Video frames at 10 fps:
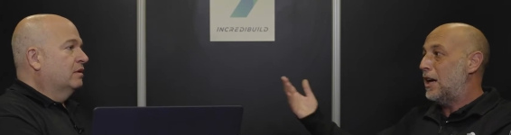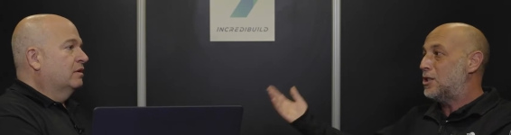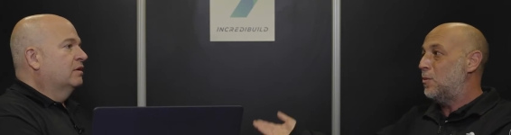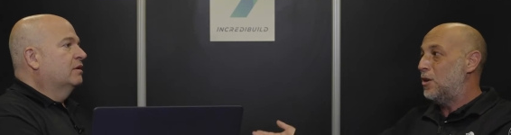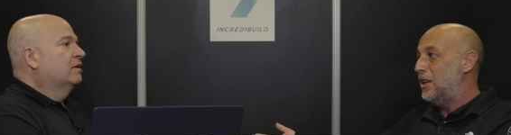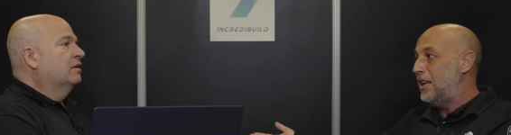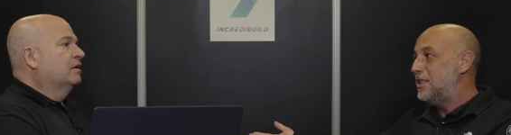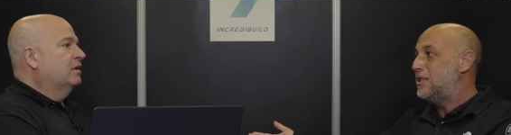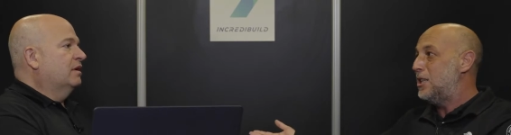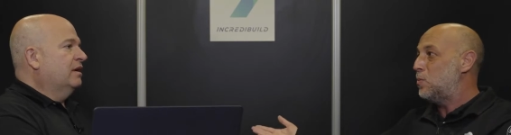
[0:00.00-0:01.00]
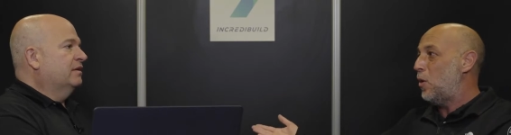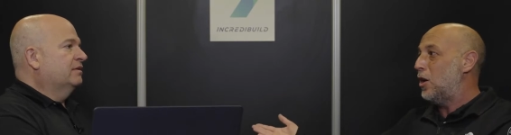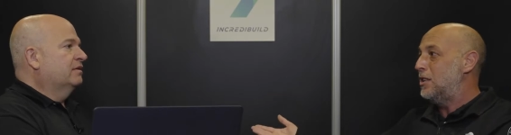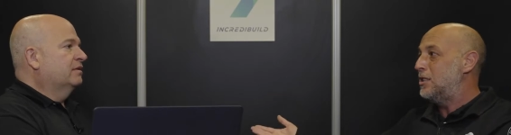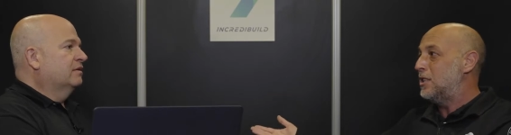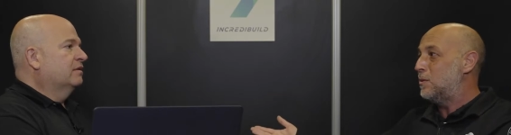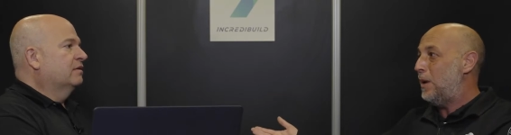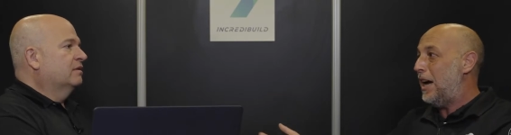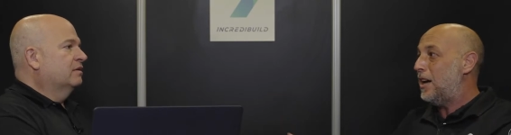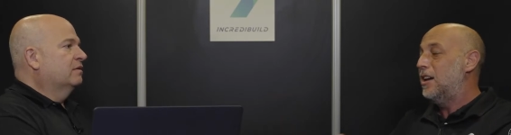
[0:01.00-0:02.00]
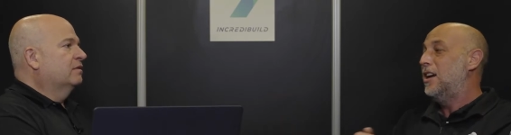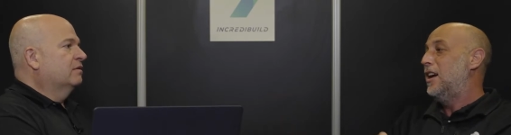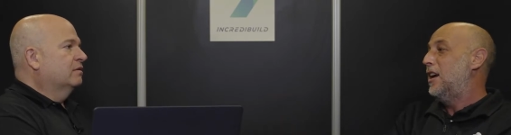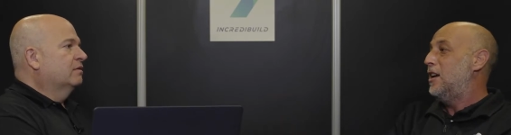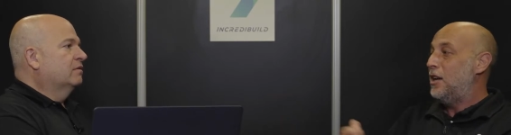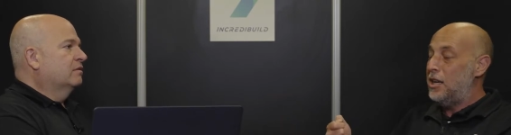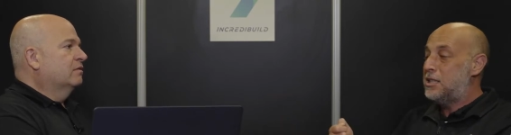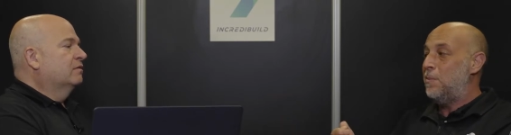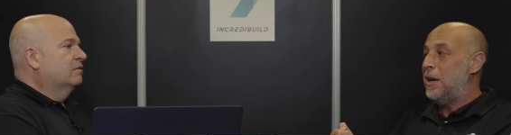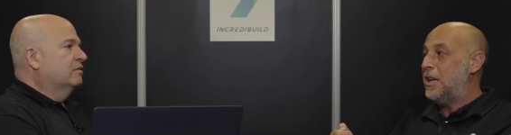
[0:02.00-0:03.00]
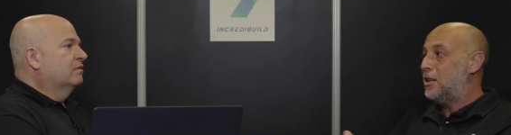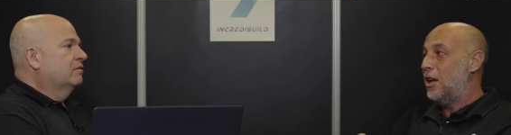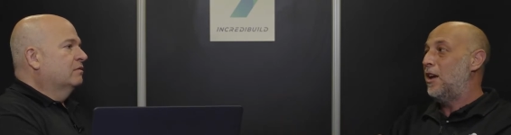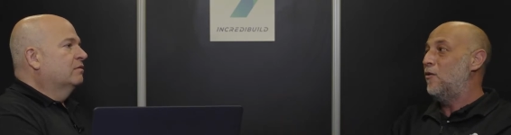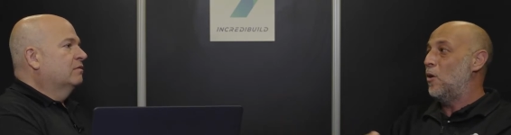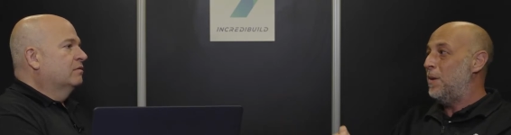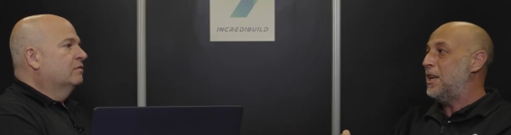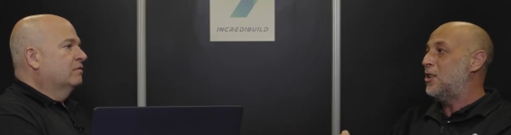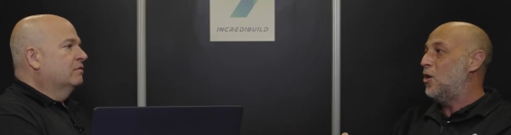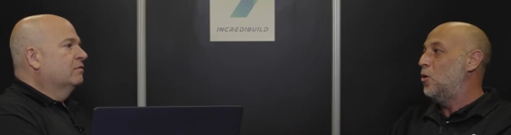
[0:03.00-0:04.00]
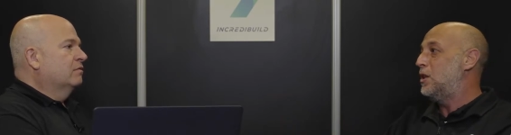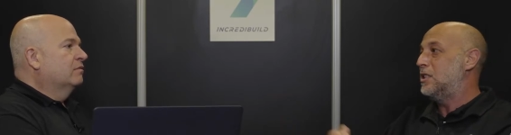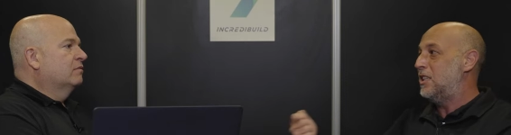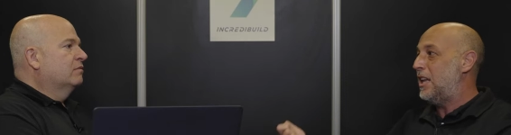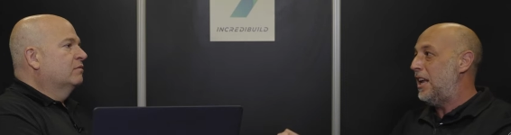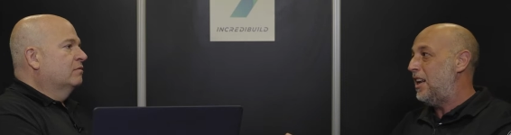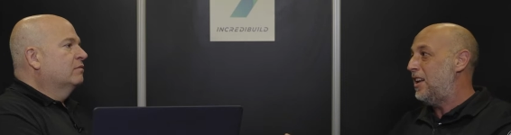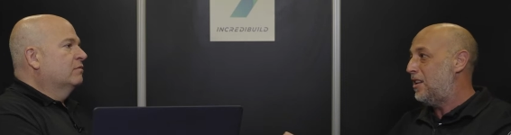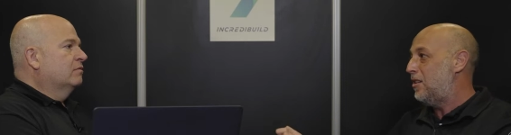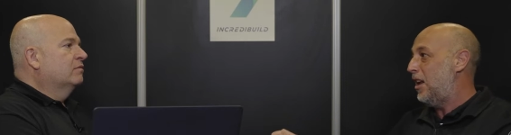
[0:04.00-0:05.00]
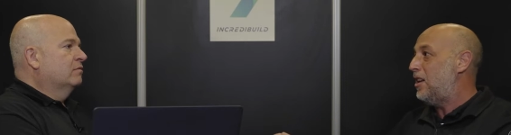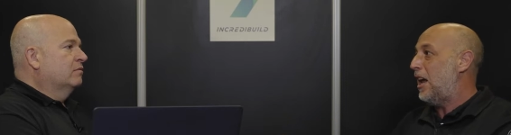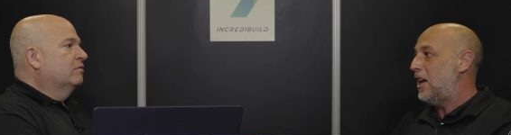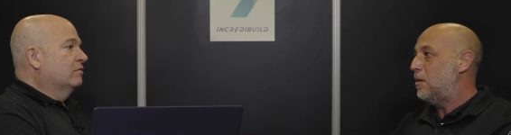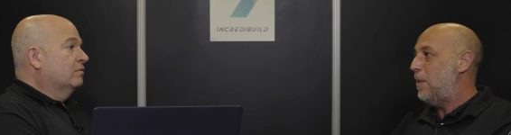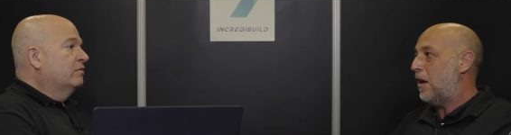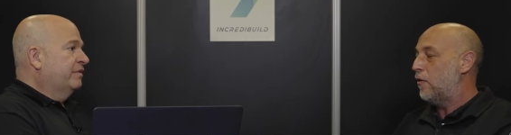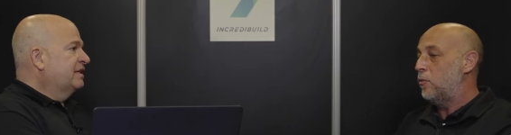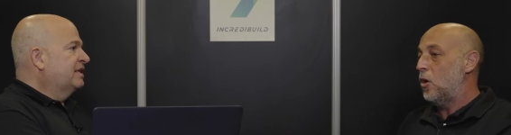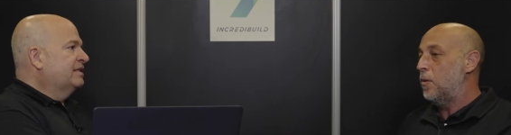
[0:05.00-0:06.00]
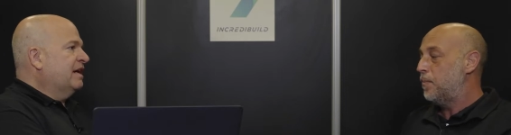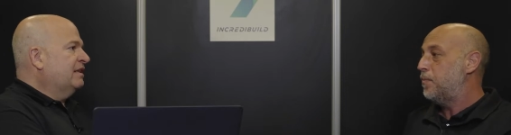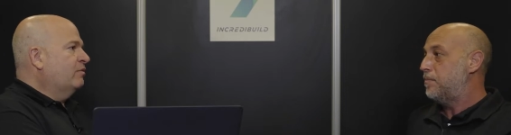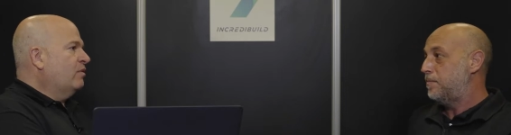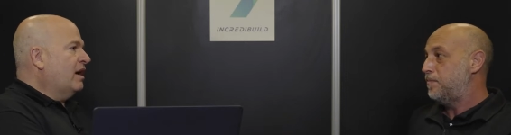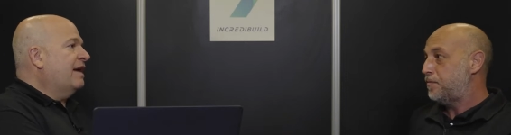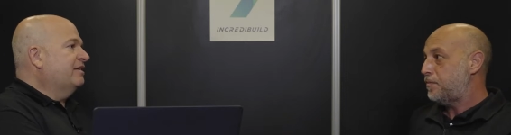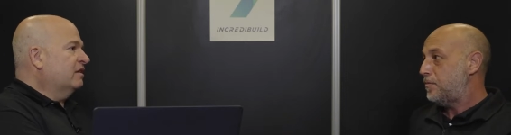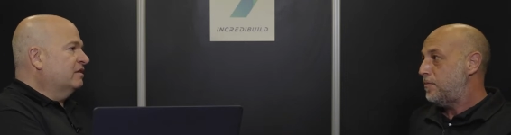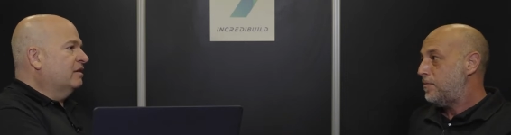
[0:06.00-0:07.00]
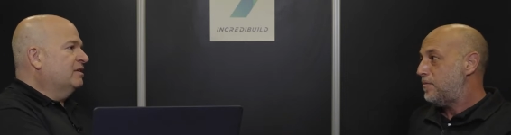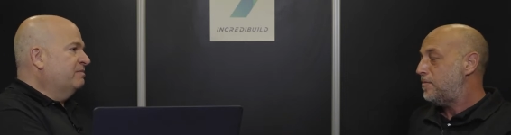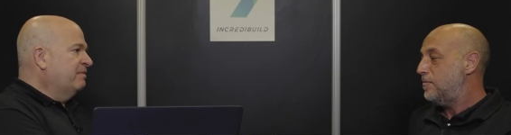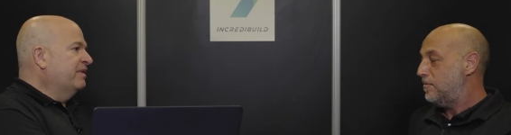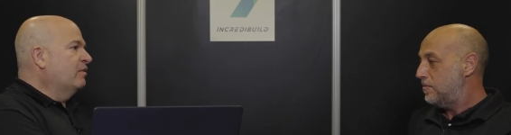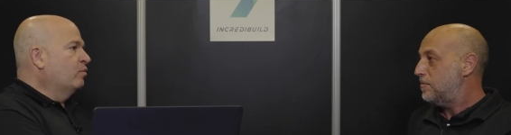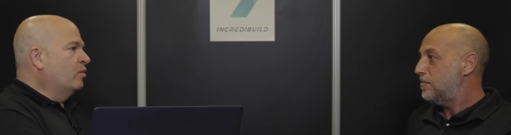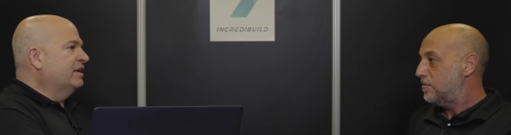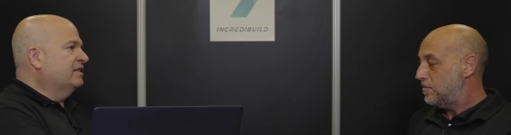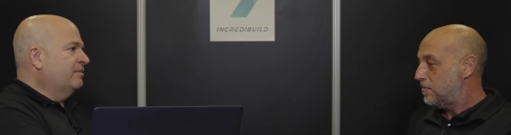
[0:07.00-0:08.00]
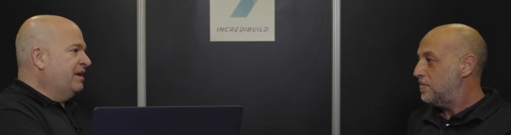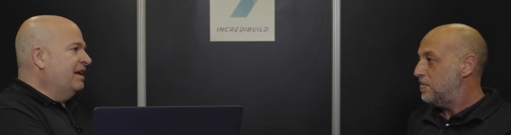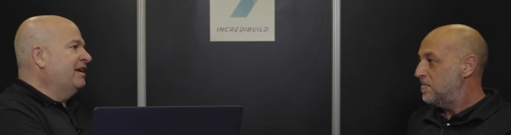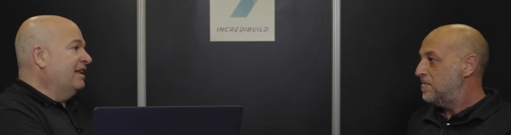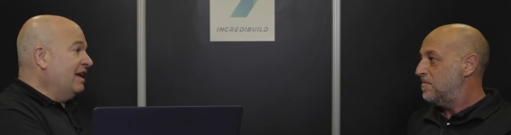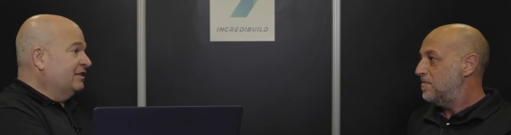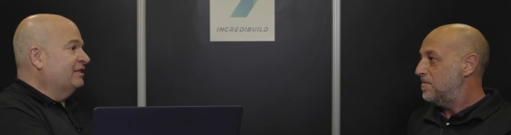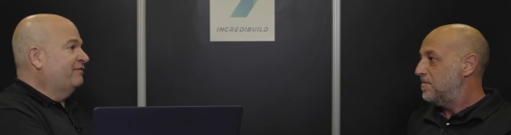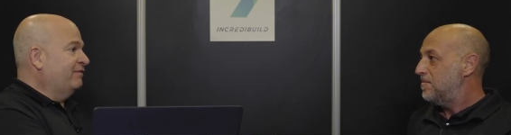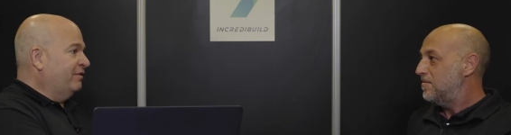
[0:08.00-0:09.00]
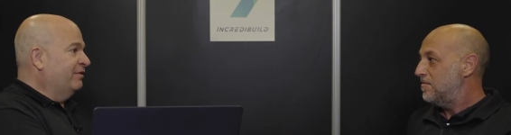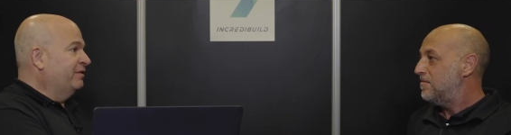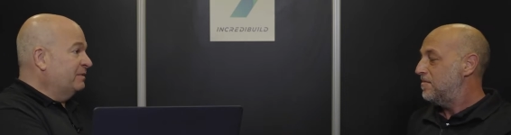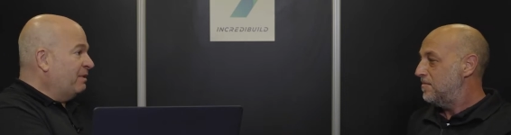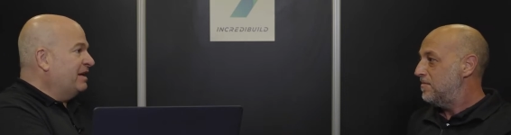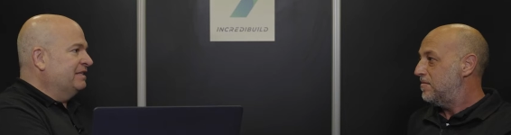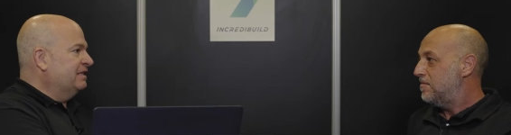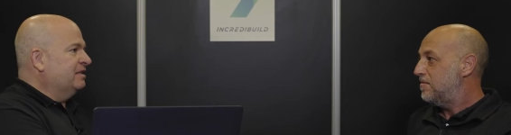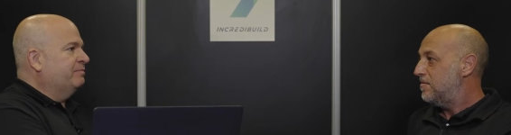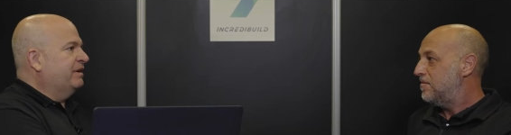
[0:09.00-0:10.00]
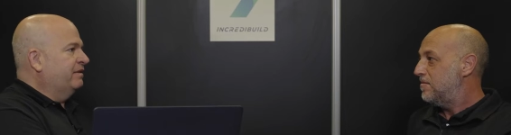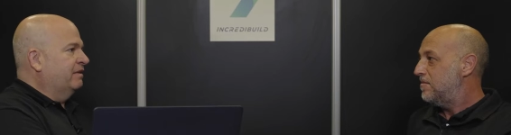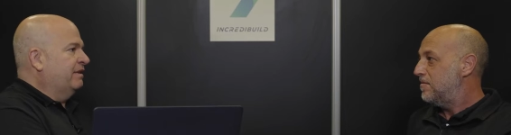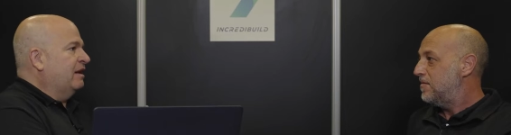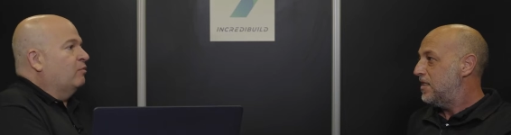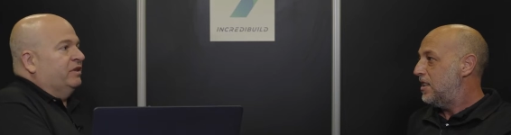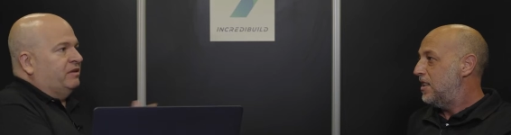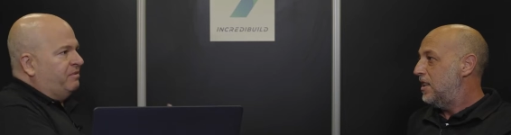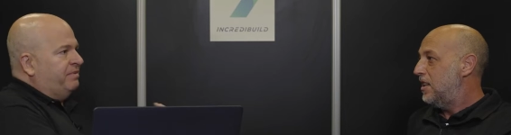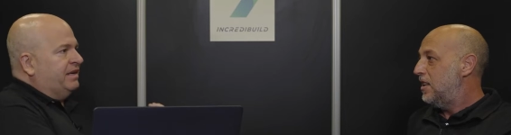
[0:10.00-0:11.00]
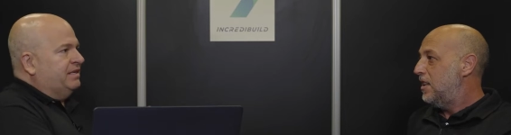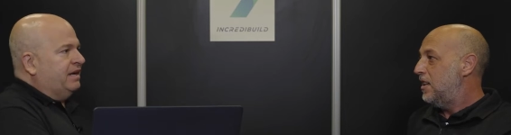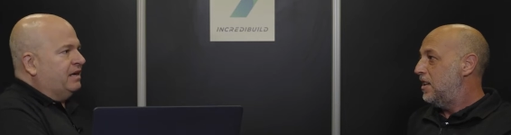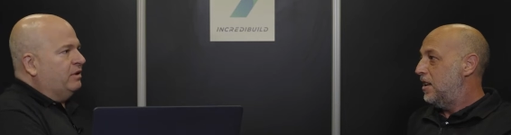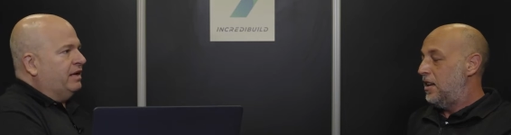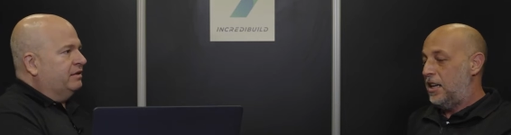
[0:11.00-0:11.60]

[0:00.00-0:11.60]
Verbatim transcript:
Speaker 1: customer needs this yes. spot instance back, it's a minute, they give you a minute notice and then they take it back from you.
Speaker 2: Exactly why I talk to lots of people that want to pay less for the spot instances, but they don't want them to be taken away.